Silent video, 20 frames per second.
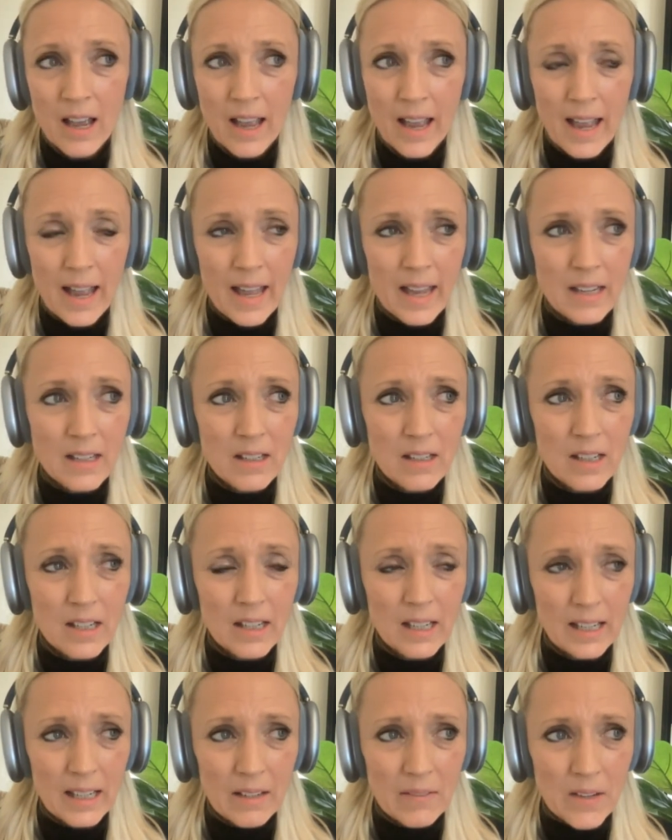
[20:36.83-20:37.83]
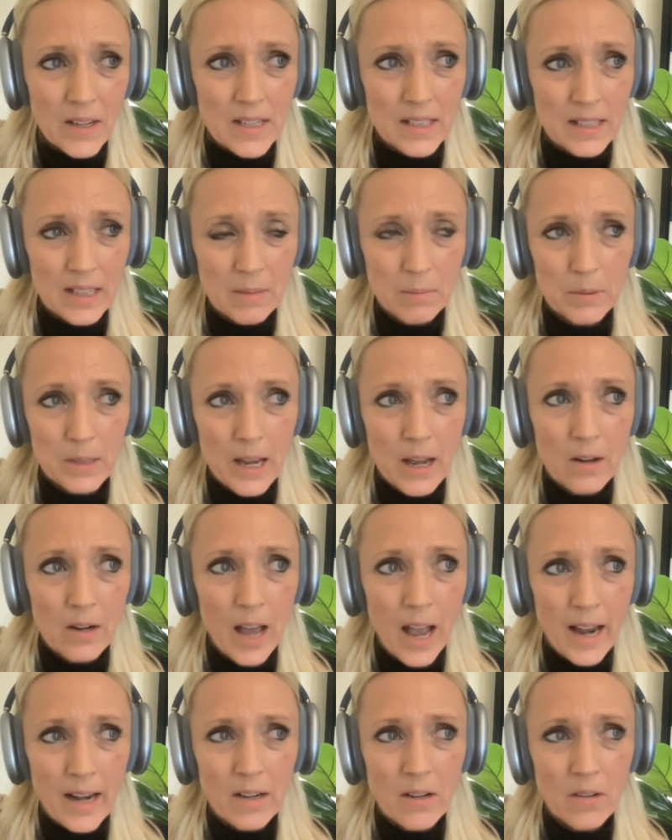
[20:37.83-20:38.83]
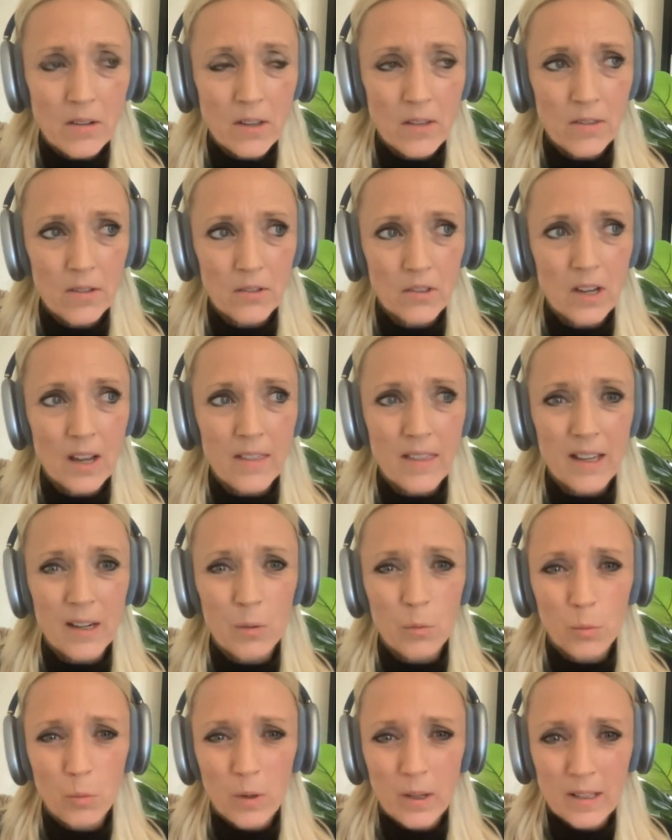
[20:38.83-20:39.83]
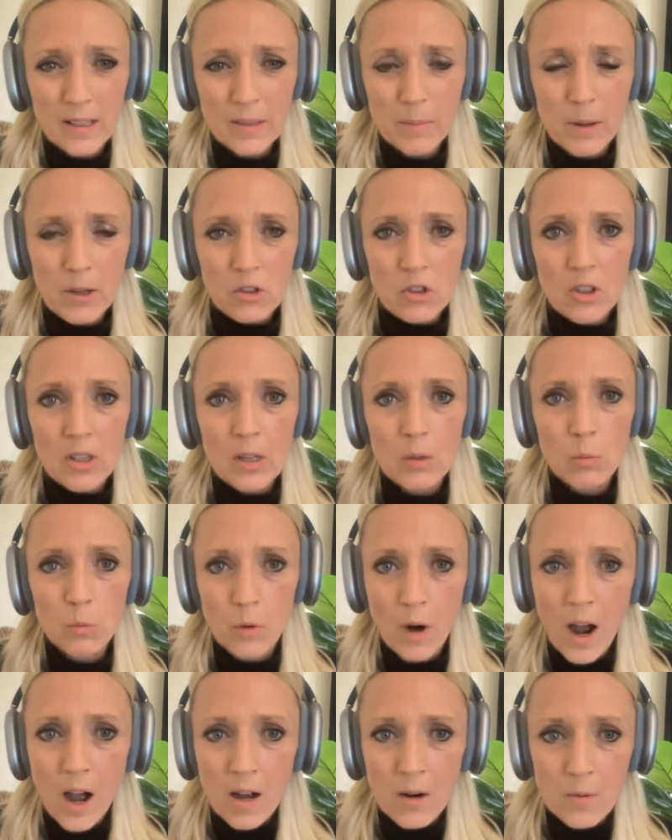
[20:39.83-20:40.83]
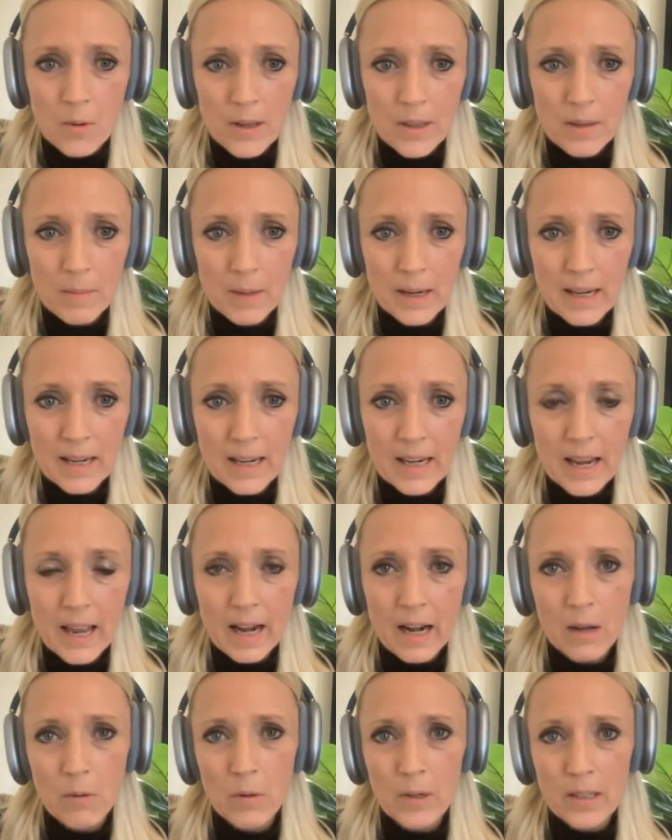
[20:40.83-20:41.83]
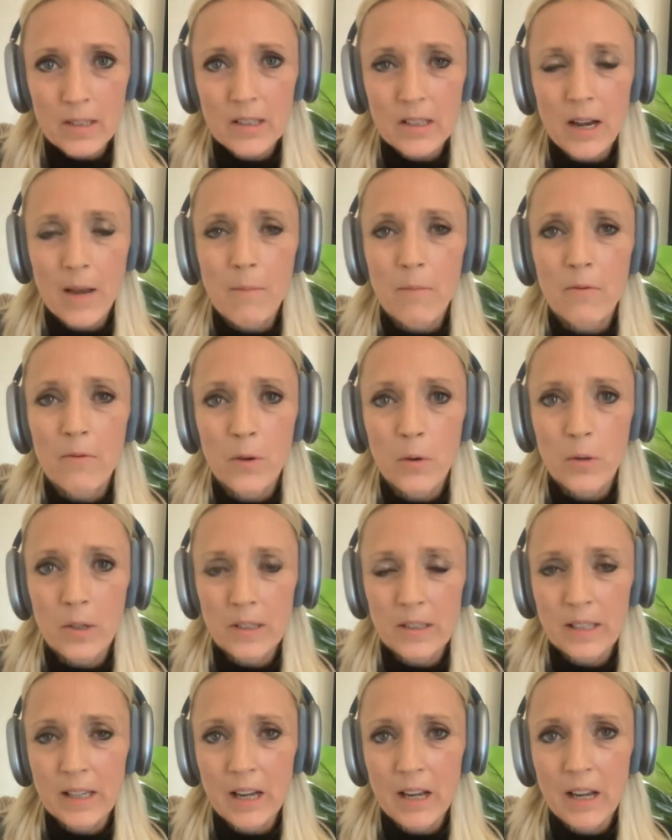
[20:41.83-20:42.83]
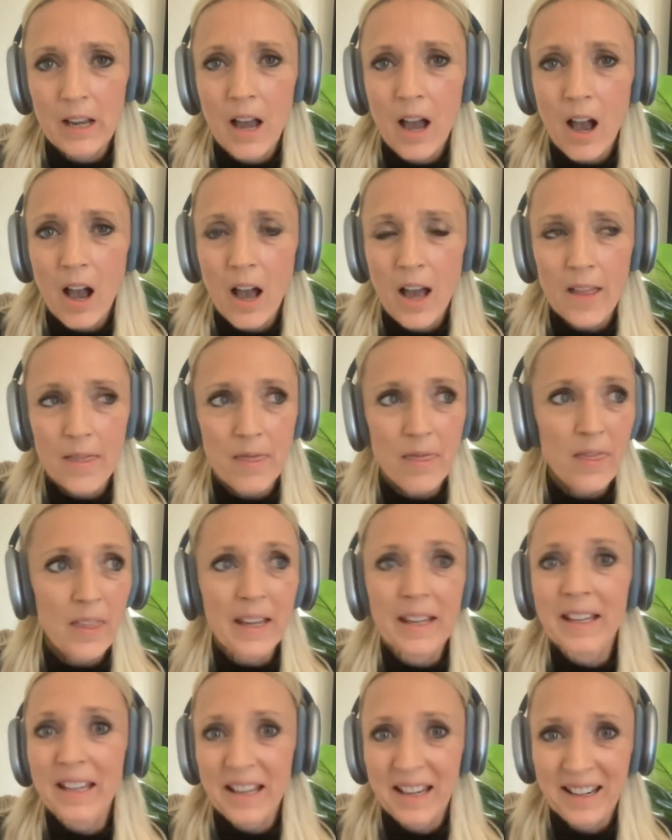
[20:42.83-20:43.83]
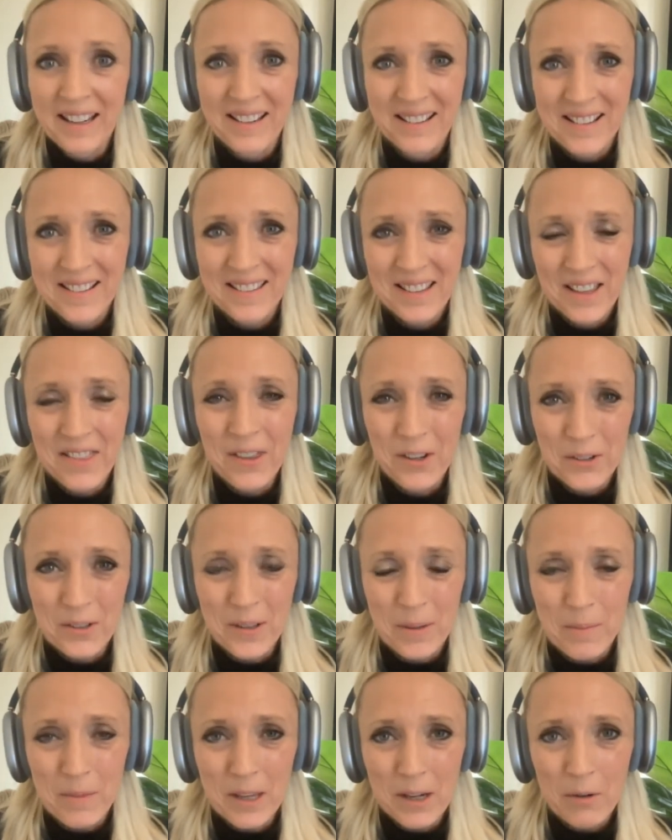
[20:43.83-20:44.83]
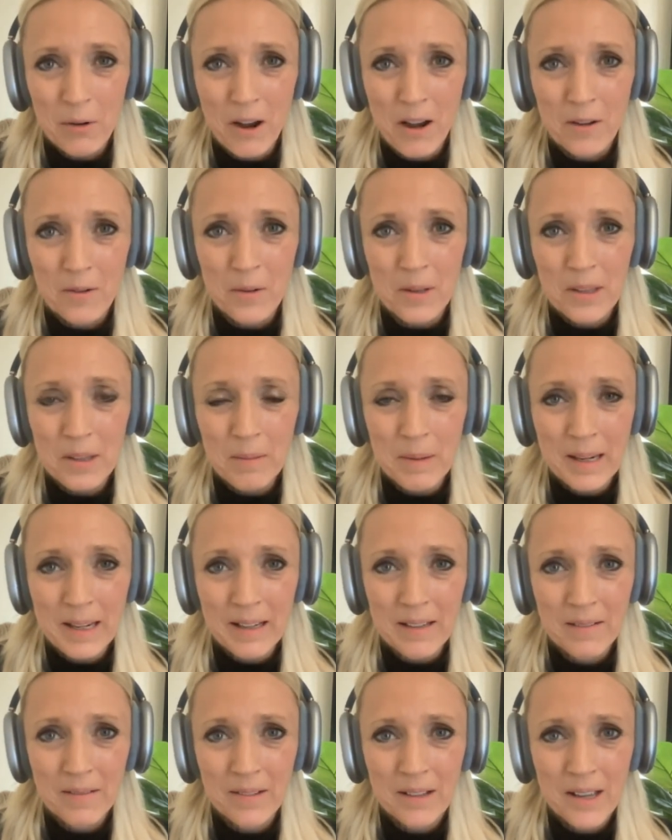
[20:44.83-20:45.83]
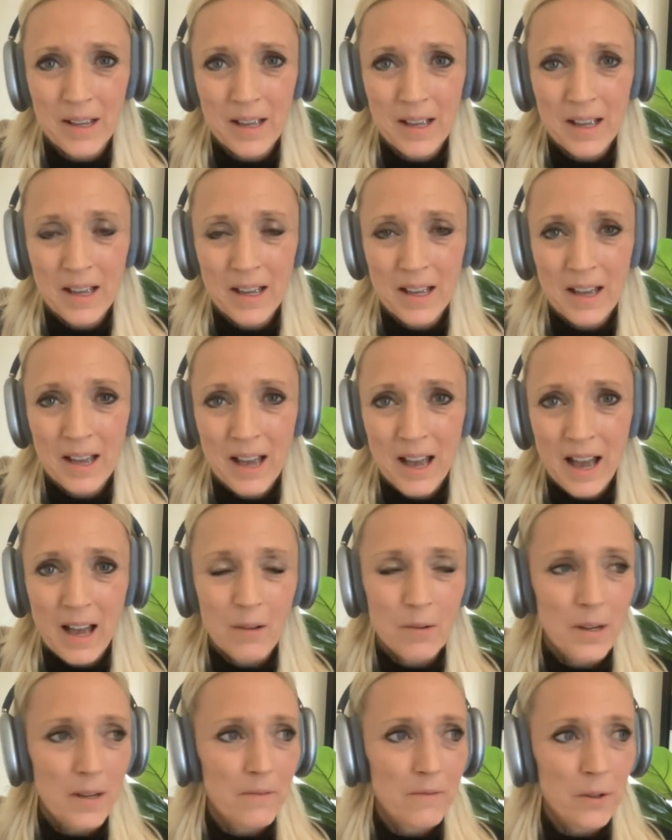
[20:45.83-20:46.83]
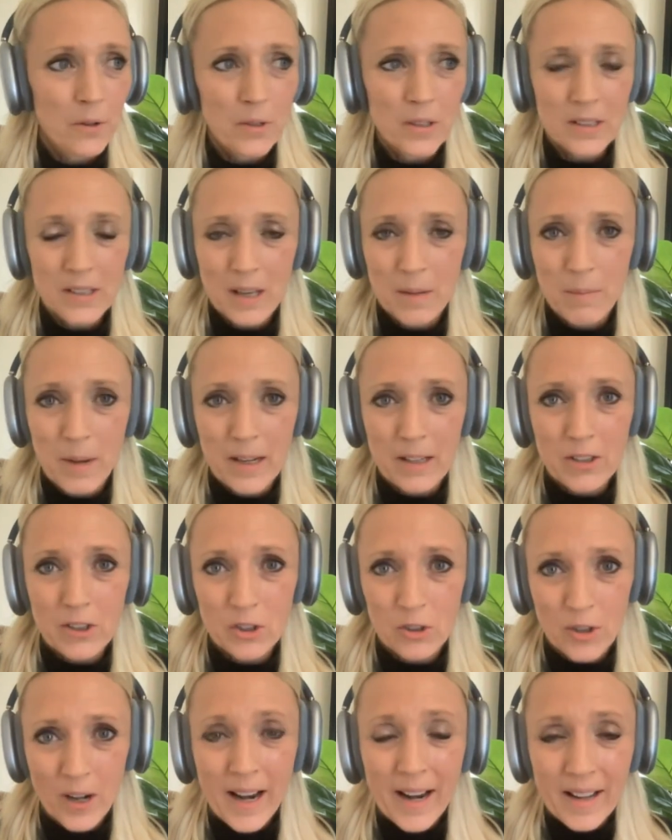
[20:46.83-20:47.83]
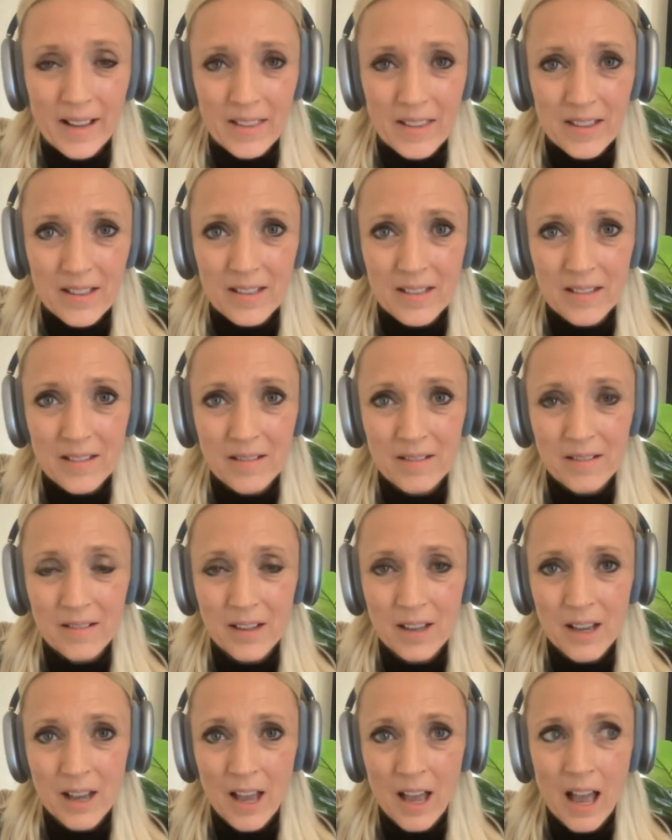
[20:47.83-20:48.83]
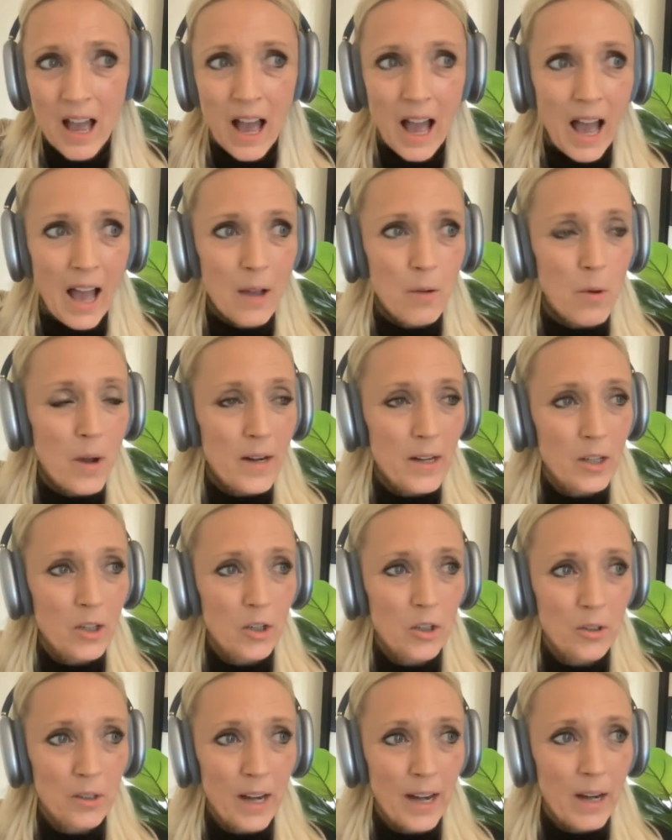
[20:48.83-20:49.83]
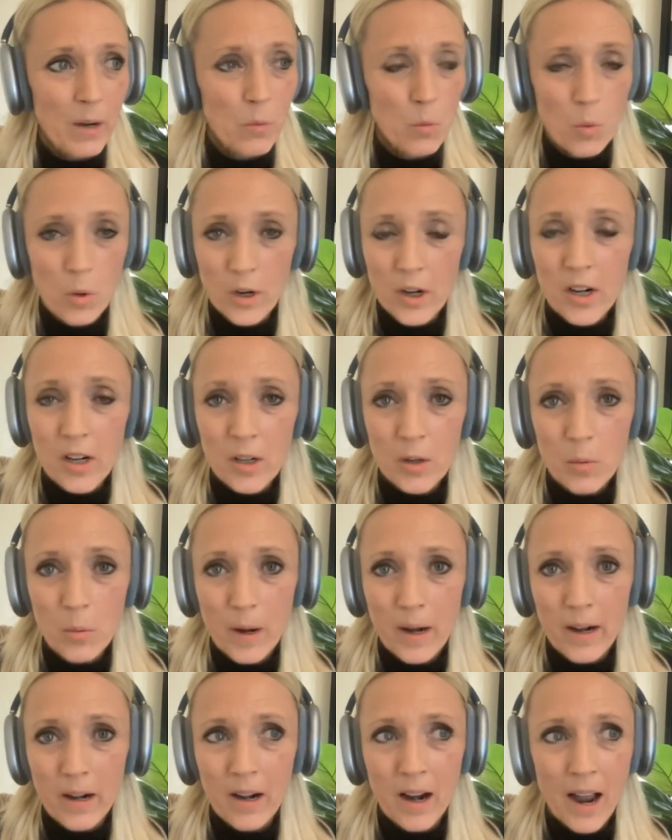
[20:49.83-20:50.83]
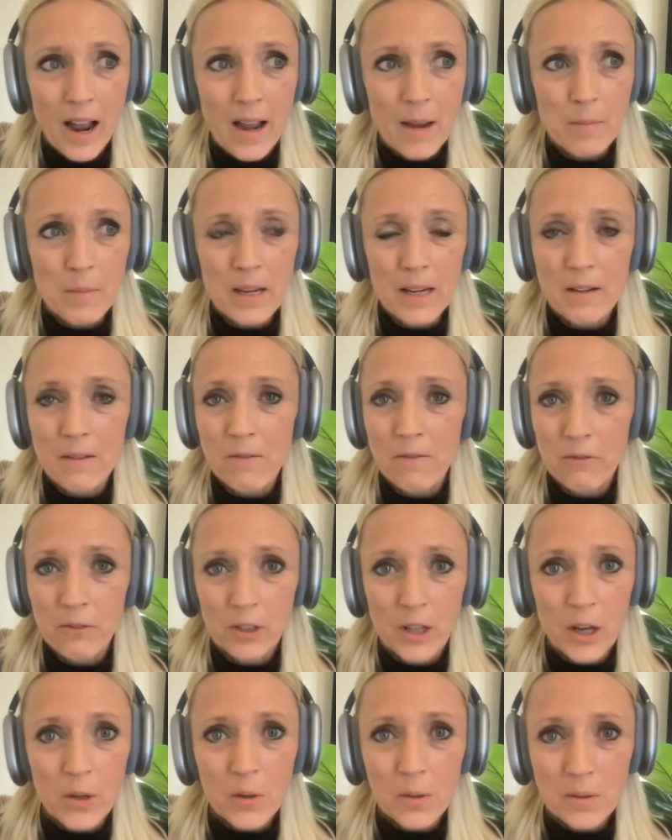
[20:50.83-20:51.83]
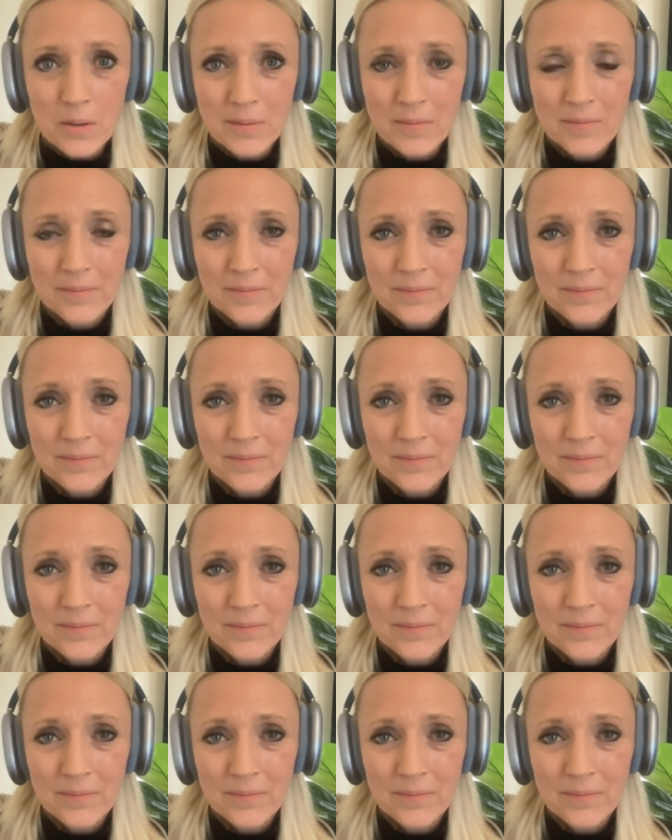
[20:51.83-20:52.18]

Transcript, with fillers: and even deep down, I know that there's nothing especially wrong with me, and I want to stop focusing on thinking that there's something wrong with me. I want to focus on my strengths. I want to create work where I'm in flow.